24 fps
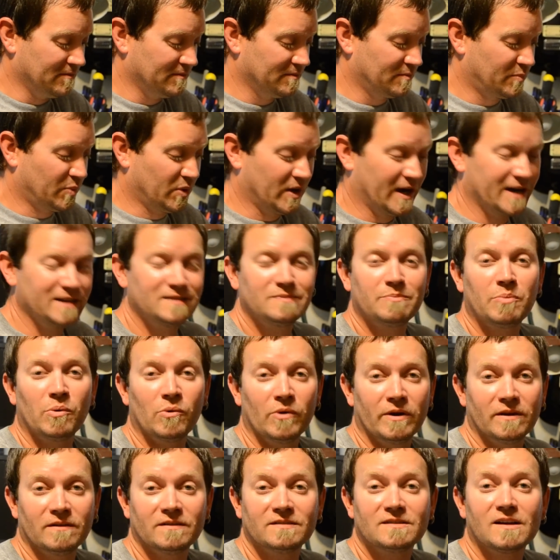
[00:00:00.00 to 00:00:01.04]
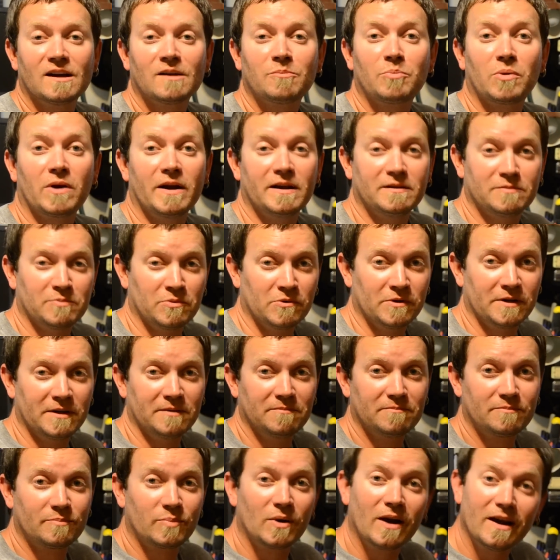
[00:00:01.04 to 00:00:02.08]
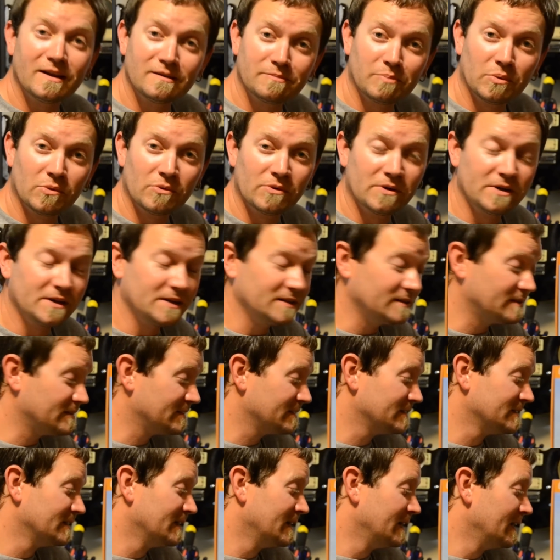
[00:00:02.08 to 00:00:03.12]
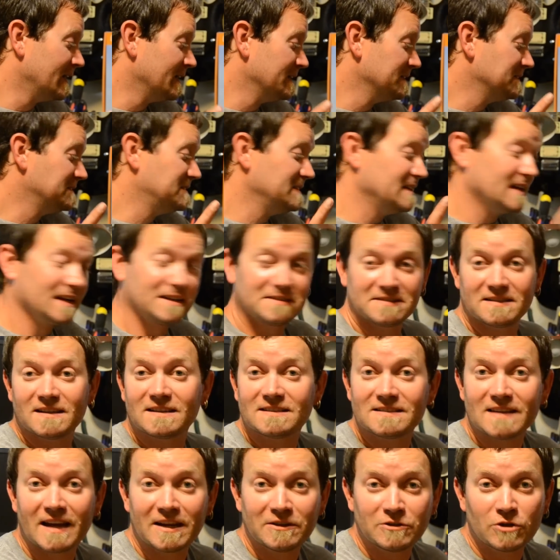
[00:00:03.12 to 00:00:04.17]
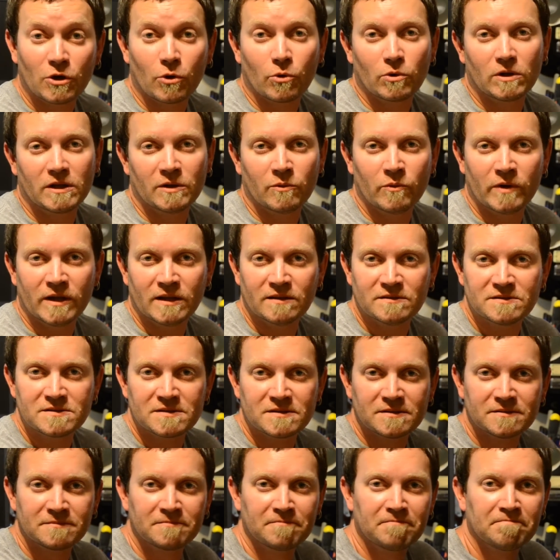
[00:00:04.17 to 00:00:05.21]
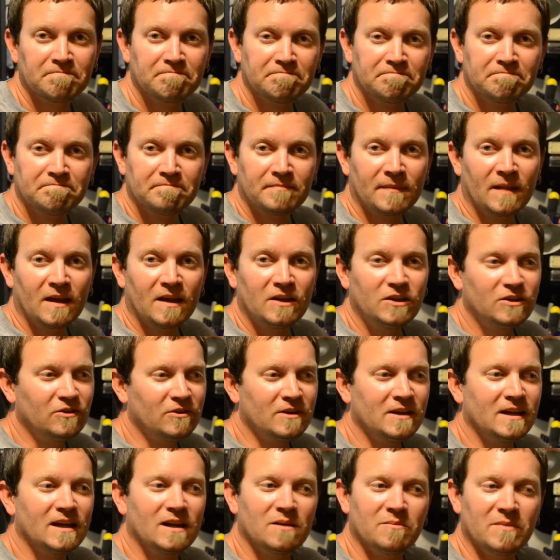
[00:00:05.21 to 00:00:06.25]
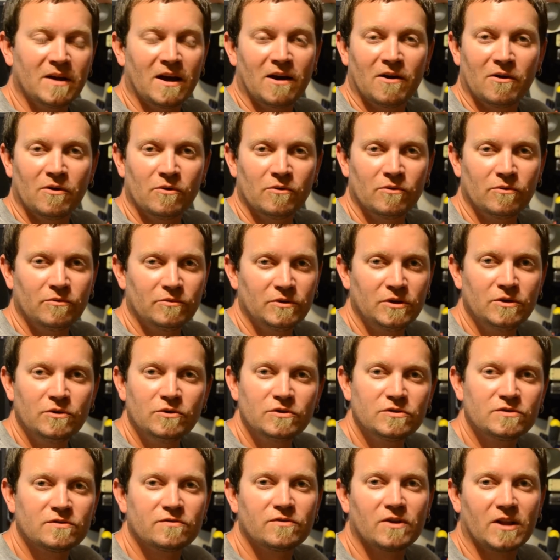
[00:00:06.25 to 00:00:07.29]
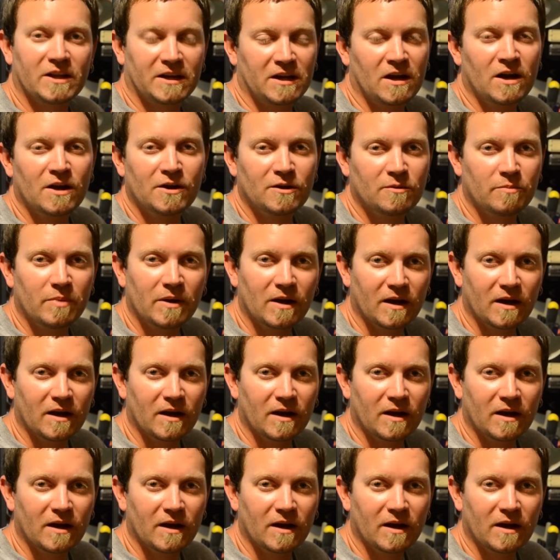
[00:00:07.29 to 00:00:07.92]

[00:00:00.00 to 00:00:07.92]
Price point, let's talk price point. Price point, DX6i totally wins. You can get them now used for like $100,